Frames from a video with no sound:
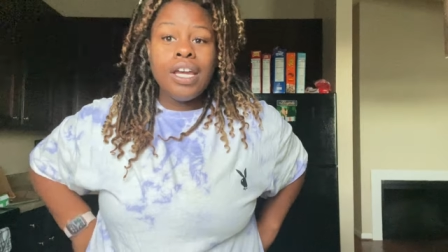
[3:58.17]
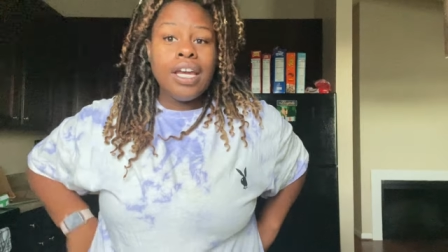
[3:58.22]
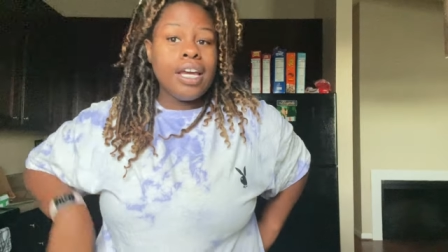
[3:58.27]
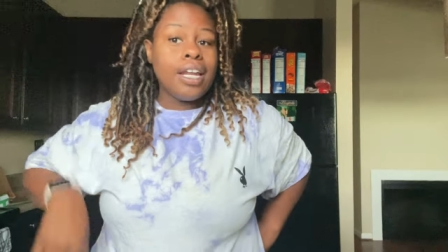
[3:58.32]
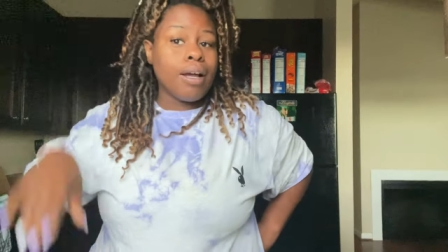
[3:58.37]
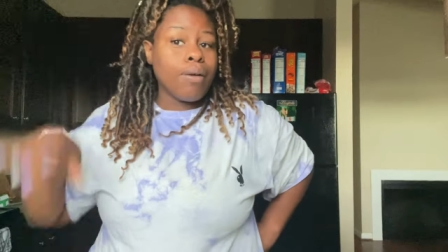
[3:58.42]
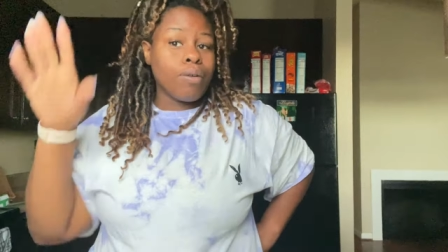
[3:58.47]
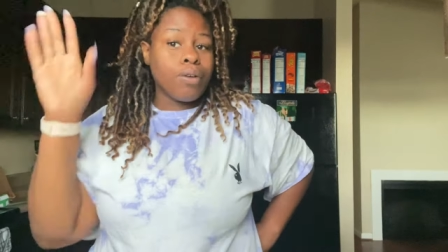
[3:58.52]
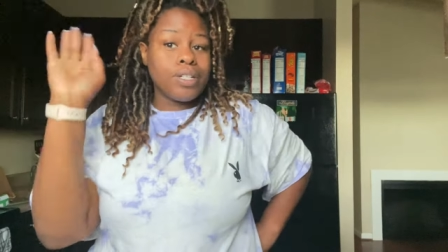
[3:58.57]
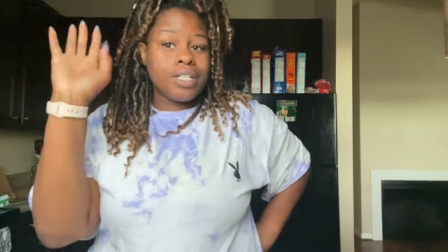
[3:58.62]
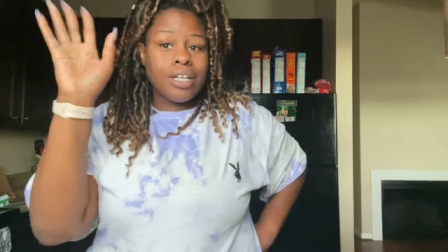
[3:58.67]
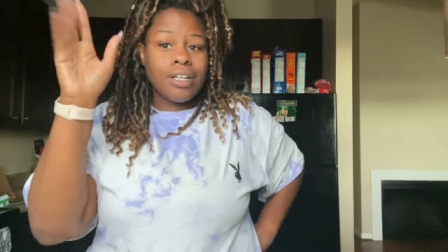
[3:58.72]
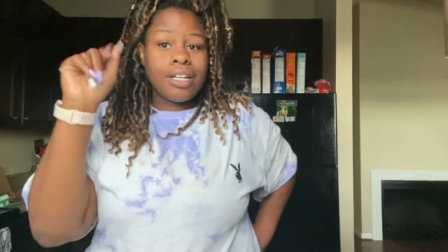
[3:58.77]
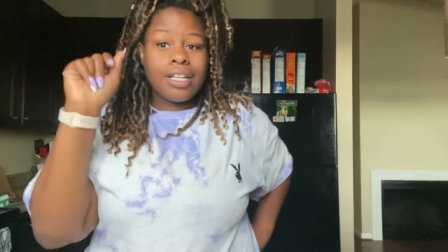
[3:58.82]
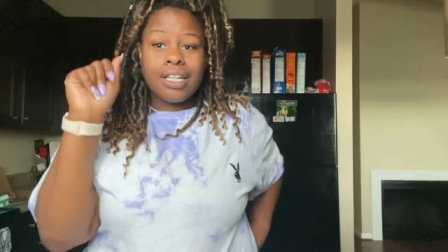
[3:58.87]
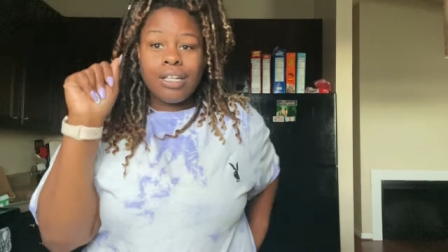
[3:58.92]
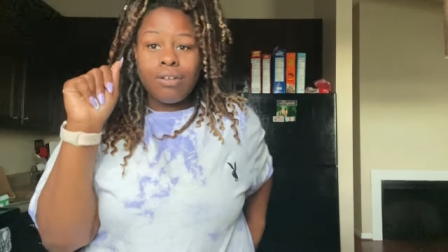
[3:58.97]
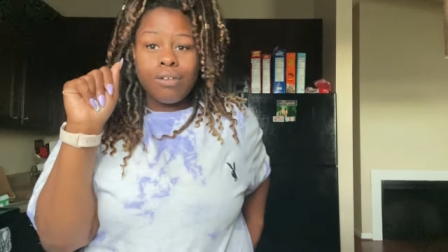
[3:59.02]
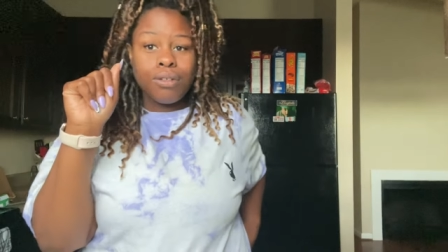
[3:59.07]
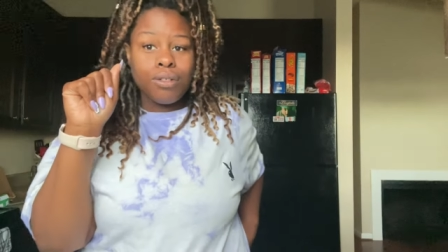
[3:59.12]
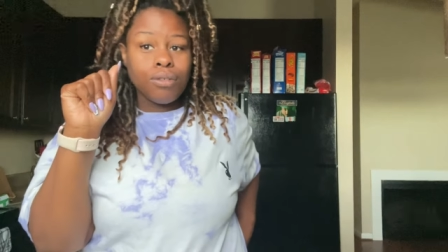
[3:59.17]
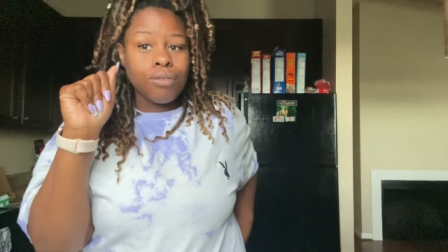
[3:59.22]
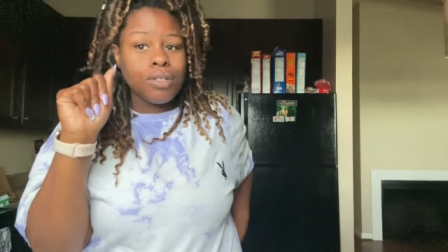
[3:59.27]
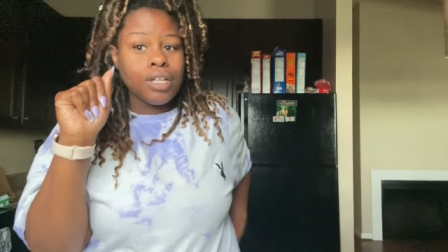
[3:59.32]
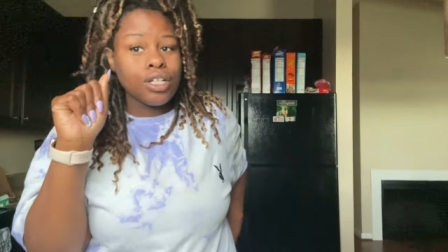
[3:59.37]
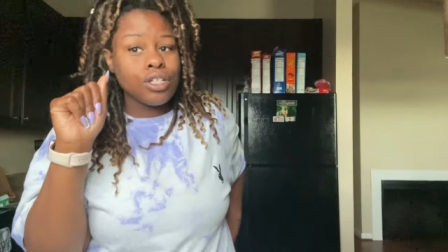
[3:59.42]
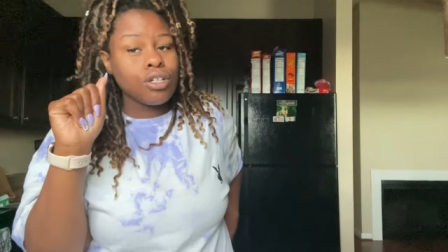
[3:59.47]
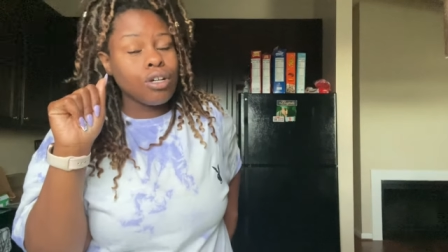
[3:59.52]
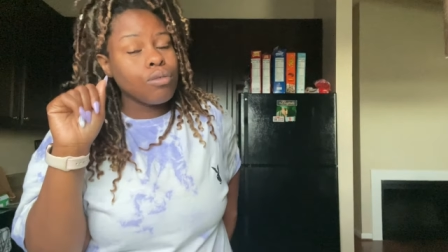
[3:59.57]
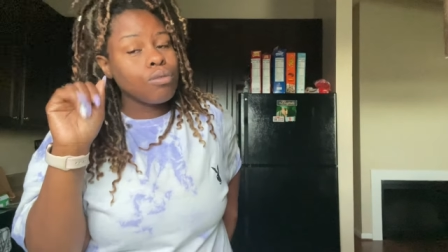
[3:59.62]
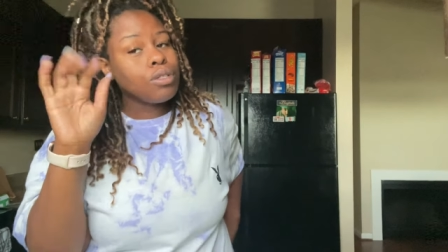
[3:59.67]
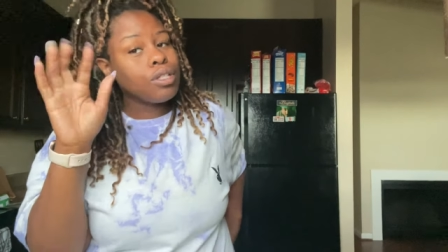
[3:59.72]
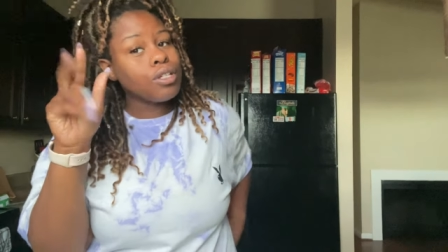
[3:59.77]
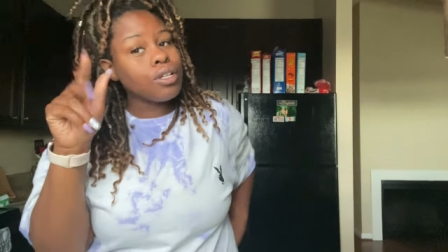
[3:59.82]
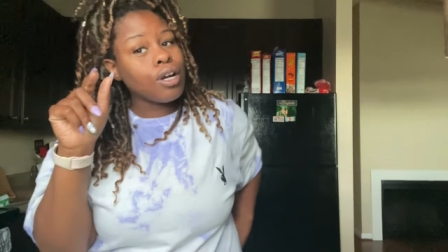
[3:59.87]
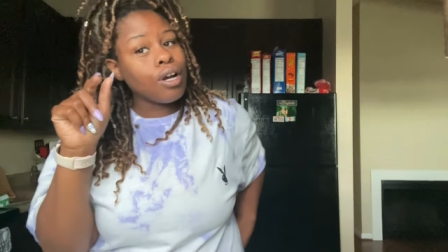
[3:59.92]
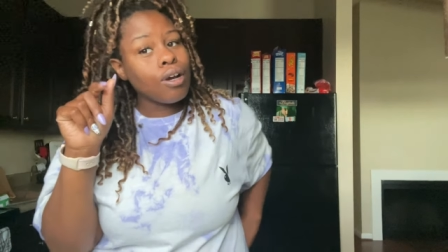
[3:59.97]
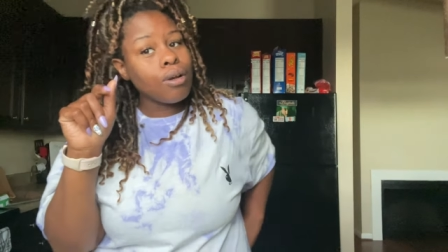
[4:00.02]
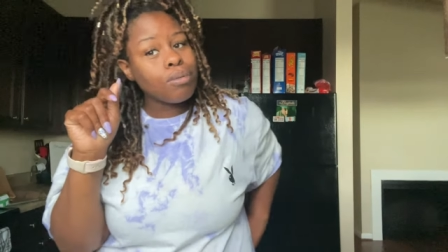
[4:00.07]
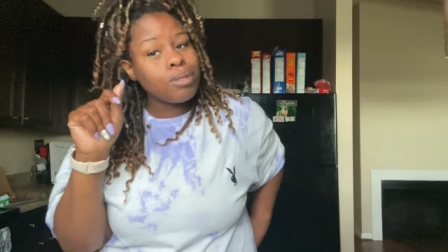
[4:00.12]
And I'm gonna tell the little dude that showed up to the
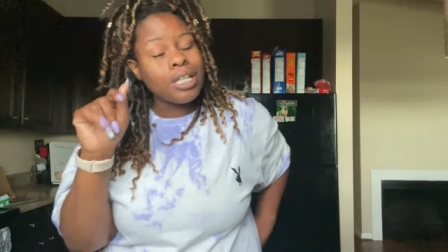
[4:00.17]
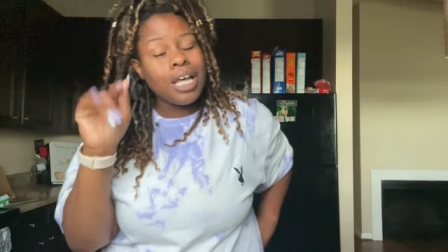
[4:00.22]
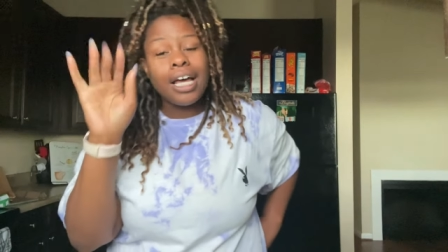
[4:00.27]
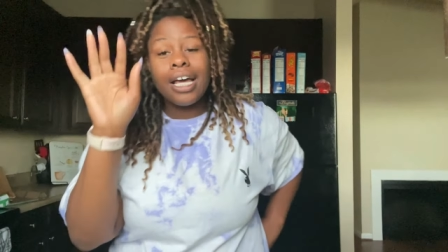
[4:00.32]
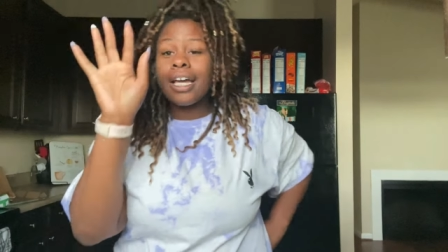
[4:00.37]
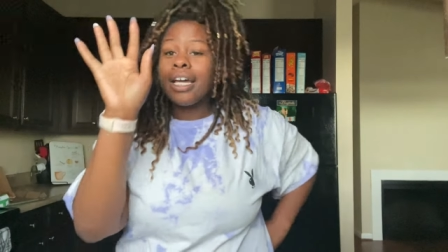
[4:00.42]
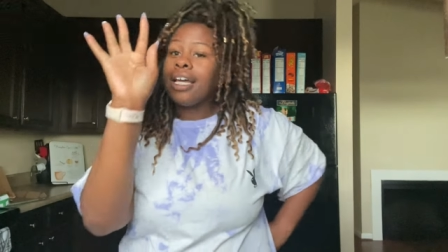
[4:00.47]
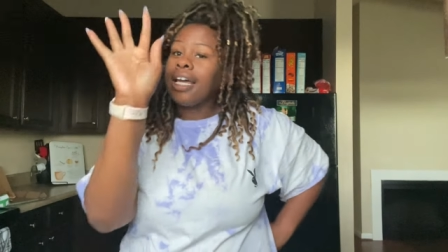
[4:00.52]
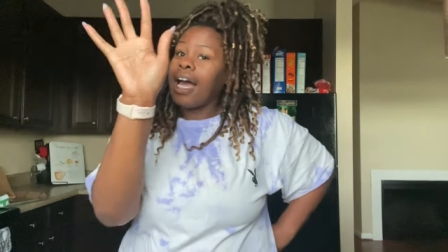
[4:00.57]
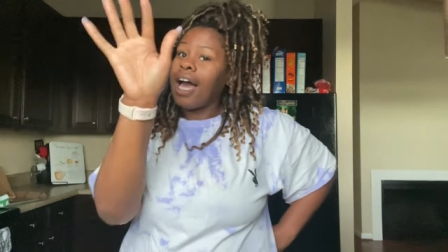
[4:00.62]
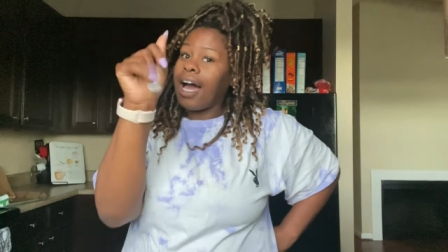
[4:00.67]
curbside,